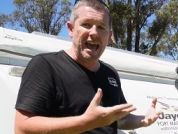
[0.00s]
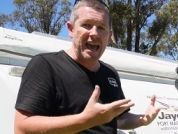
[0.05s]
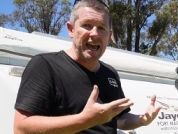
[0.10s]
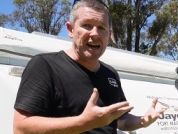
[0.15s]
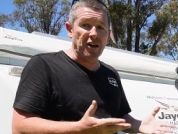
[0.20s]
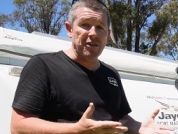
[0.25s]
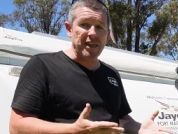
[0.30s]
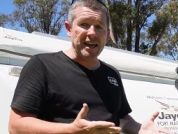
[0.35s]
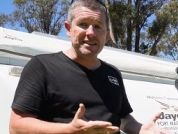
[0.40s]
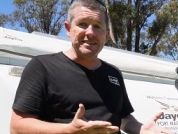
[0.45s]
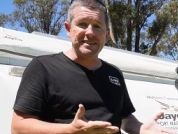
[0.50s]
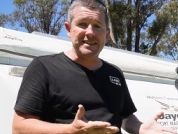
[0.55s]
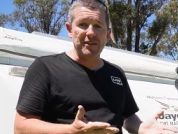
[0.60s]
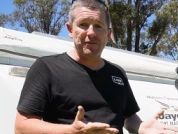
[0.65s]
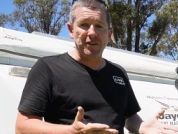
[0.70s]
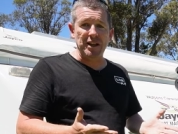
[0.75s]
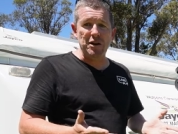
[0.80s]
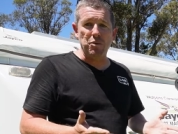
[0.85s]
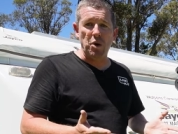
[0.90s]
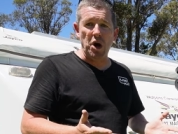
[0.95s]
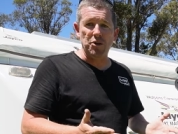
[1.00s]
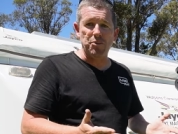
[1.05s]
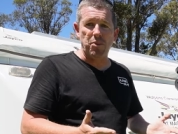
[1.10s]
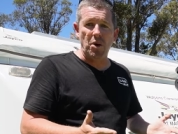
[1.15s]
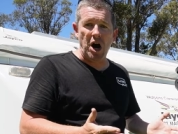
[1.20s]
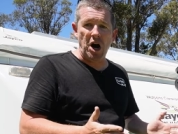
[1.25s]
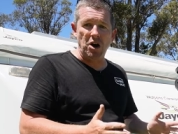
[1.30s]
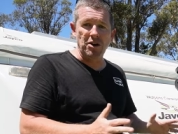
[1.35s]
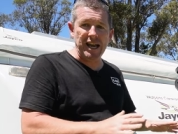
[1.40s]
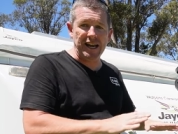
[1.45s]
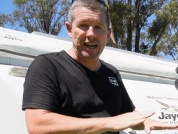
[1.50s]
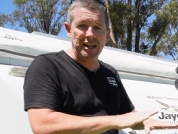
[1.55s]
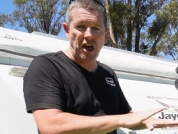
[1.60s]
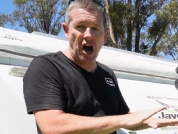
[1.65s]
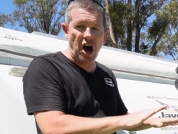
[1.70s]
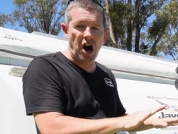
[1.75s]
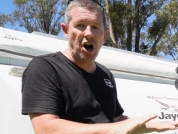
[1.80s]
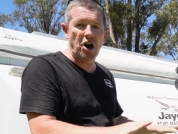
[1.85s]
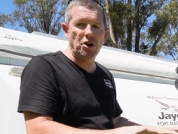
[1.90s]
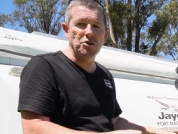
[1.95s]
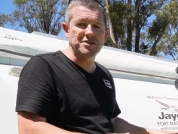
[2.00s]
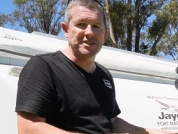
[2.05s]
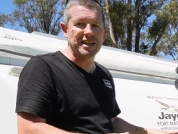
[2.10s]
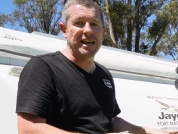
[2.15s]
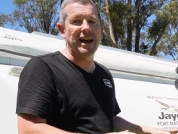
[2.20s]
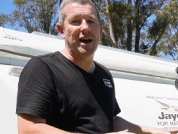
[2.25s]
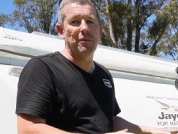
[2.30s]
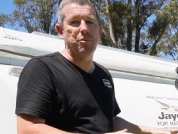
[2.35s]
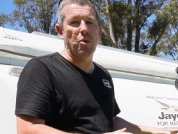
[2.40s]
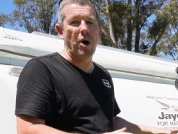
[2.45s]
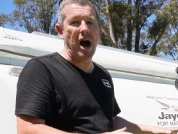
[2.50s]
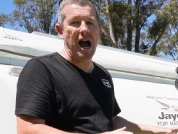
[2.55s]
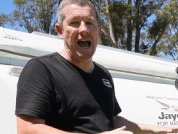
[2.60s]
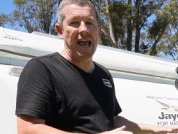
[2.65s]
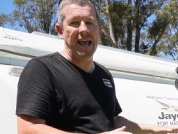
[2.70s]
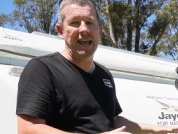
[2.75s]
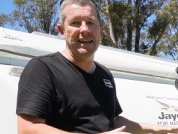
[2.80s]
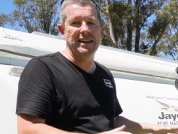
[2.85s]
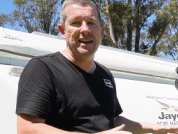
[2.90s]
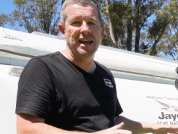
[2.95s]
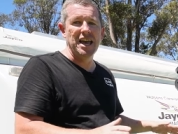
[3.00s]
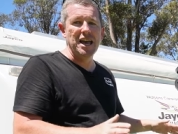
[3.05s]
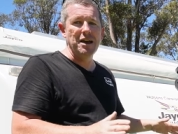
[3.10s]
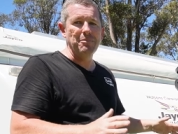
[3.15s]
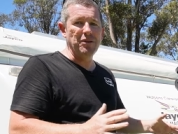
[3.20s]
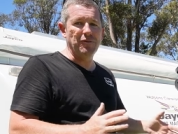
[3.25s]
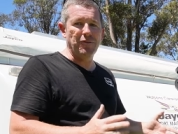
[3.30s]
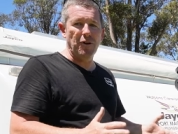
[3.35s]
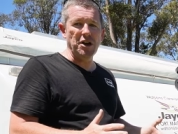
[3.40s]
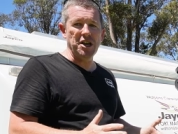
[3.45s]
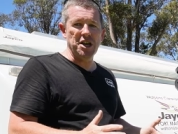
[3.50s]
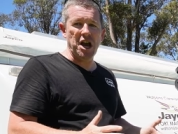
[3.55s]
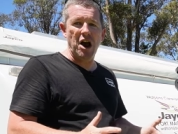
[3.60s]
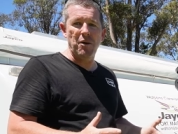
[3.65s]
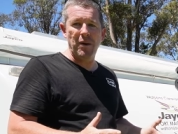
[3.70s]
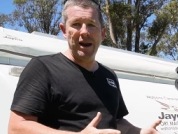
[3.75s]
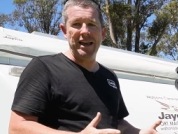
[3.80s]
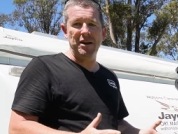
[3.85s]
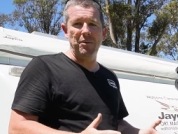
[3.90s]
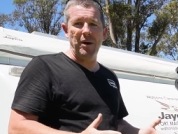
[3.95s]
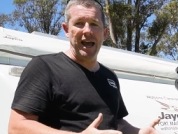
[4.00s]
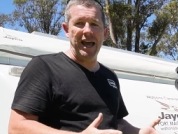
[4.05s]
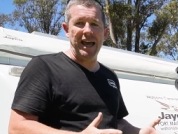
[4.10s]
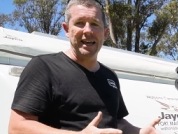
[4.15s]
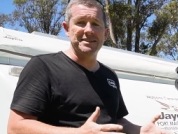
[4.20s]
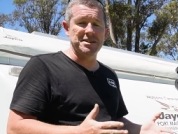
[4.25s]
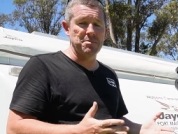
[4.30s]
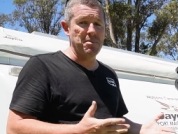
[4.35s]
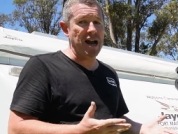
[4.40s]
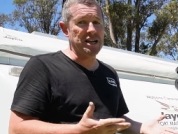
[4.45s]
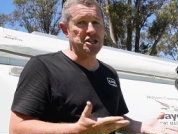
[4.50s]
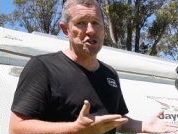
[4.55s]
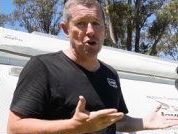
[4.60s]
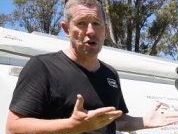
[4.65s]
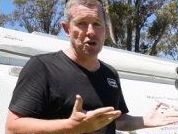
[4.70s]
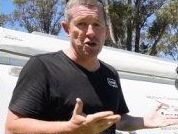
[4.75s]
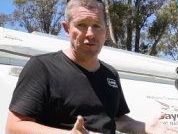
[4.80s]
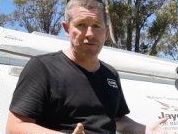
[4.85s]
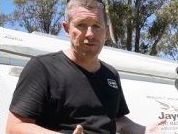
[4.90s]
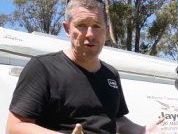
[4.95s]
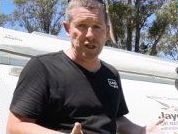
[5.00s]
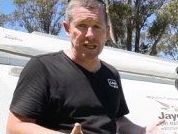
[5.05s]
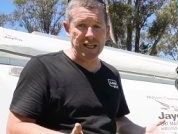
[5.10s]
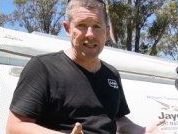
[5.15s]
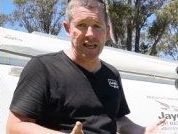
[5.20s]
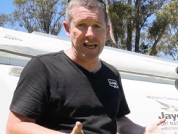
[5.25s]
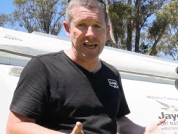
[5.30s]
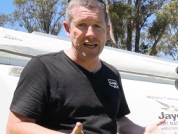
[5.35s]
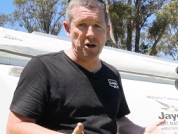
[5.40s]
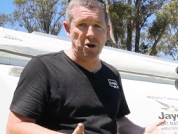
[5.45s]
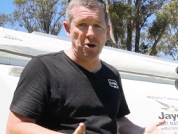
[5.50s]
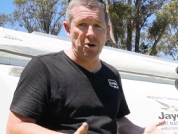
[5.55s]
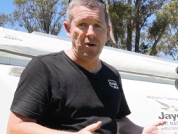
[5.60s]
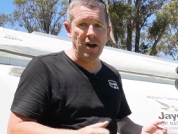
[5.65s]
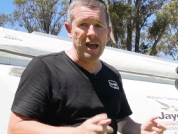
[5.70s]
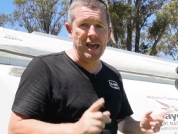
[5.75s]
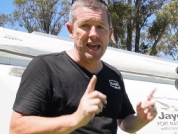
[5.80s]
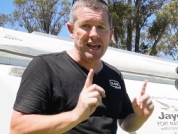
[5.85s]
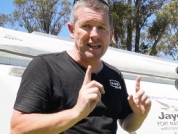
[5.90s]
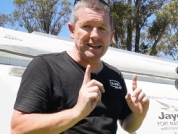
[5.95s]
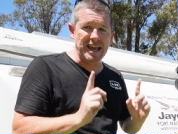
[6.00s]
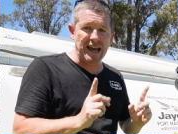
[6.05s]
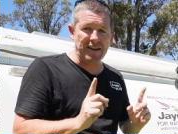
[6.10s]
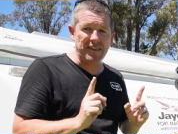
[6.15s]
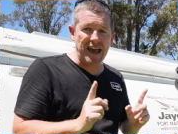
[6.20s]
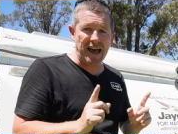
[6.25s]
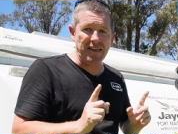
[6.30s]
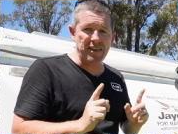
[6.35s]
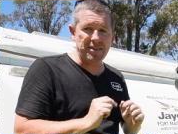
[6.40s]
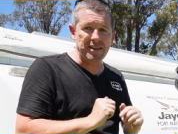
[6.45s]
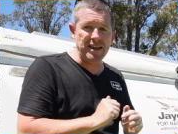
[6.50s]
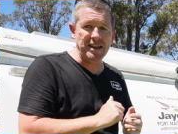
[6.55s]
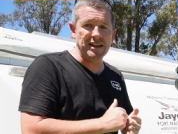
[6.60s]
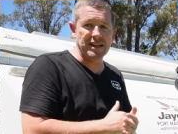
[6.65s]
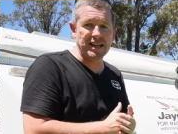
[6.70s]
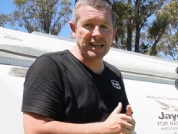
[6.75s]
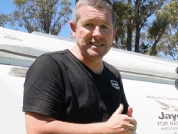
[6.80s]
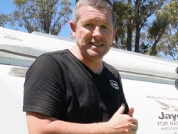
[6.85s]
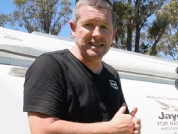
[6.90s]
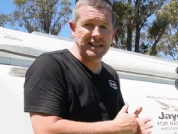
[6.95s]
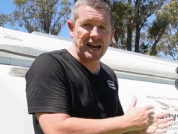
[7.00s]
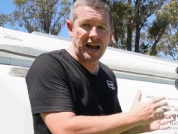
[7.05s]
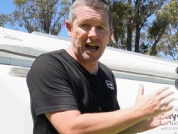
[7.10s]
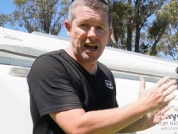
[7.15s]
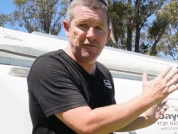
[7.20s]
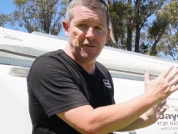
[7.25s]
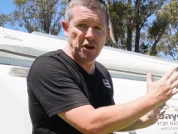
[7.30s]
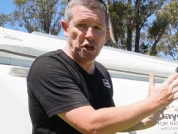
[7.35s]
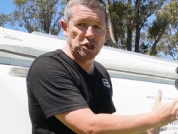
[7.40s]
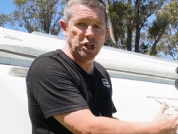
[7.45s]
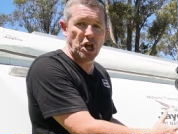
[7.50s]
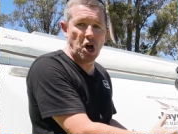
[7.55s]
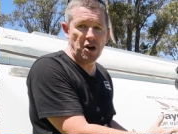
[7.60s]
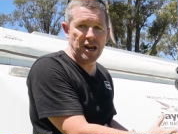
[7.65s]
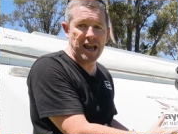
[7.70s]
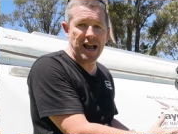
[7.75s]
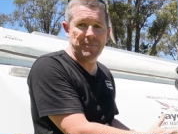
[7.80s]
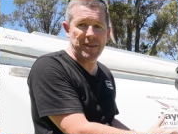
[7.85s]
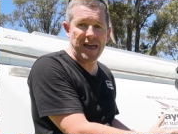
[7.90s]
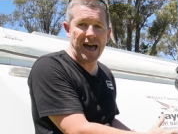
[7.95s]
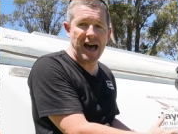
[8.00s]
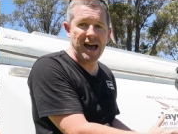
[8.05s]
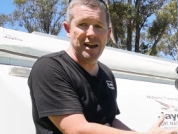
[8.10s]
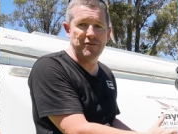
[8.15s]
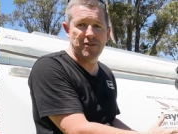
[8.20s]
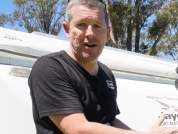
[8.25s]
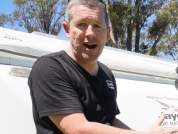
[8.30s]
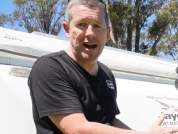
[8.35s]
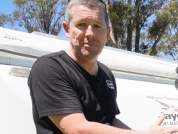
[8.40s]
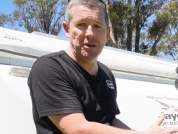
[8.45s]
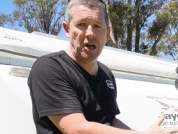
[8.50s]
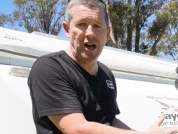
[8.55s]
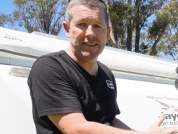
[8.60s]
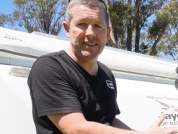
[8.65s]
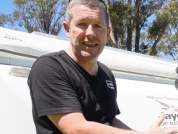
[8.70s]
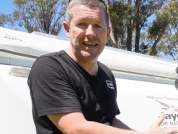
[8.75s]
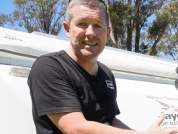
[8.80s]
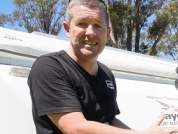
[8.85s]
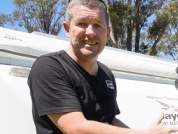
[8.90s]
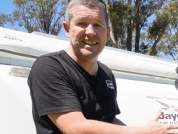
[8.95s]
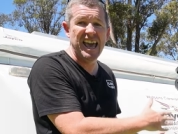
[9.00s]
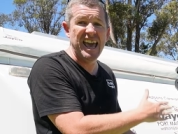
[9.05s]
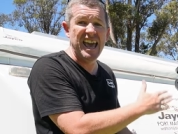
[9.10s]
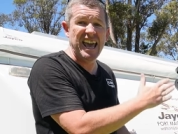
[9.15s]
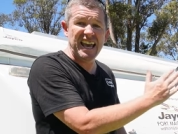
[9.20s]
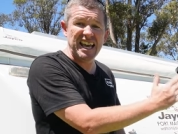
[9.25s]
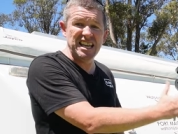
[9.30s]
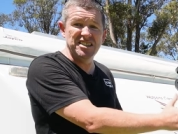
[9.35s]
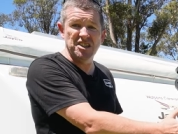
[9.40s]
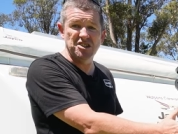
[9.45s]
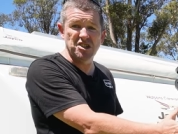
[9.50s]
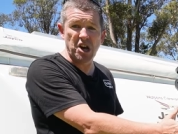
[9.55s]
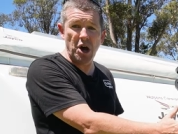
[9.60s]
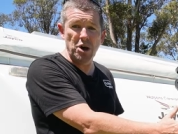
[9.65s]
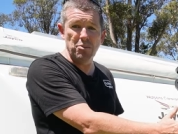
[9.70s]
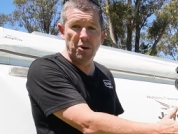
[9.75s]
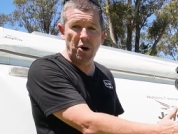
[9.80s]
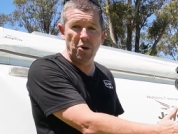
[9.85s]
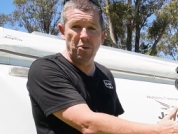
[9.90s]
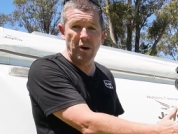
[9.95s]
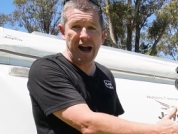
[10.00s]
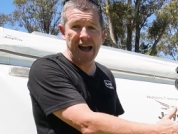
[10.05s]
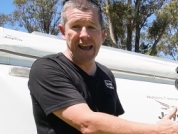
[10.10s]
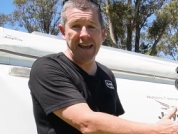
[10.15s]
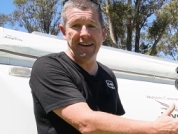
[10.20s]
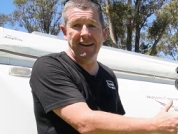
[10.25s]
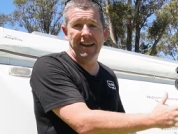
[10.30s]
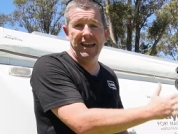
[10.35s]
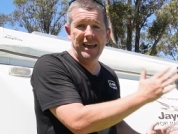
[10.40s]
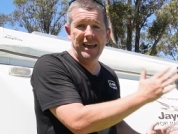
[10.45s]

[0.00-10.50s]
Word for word: And I think it's definitely worthwhile getting the whole setup weighed before you go anywhere to make sure you're fully legal. Now, the other thing to consider if you're loading up the A-frame like this is your tow ball weight,